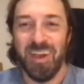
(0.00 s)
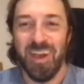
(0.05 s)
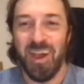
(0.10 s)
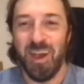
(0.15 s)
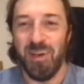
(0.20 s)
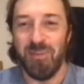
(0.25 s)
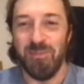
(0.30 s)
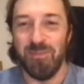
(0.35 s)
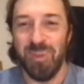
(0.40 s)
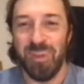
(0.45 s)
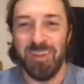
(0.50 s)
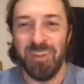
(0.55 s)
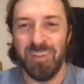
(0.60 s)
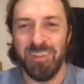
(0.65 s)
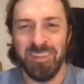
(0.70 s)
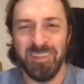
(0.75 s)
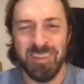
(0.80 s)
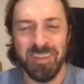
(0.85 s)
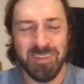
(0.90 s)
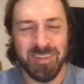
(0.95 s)
And
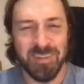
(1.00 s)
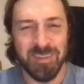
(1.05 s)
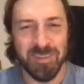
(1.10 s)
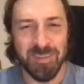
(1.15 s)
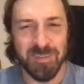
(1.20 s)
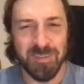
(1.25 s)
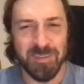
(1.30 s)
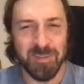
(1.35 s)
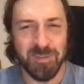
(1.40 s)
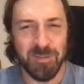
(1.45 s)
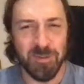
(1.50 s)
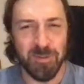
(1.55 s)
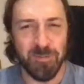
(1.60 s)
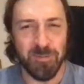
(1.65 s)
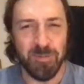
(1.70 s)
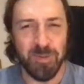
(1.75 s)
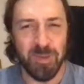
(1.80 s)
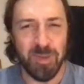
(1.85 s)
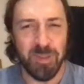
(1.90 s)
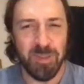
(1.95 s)
then is this your
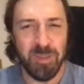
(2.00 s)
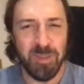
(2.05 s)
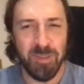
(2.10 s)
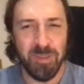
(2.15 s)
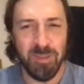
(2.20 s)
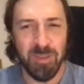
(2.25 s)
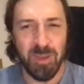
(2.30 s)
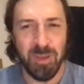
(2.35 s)
fifth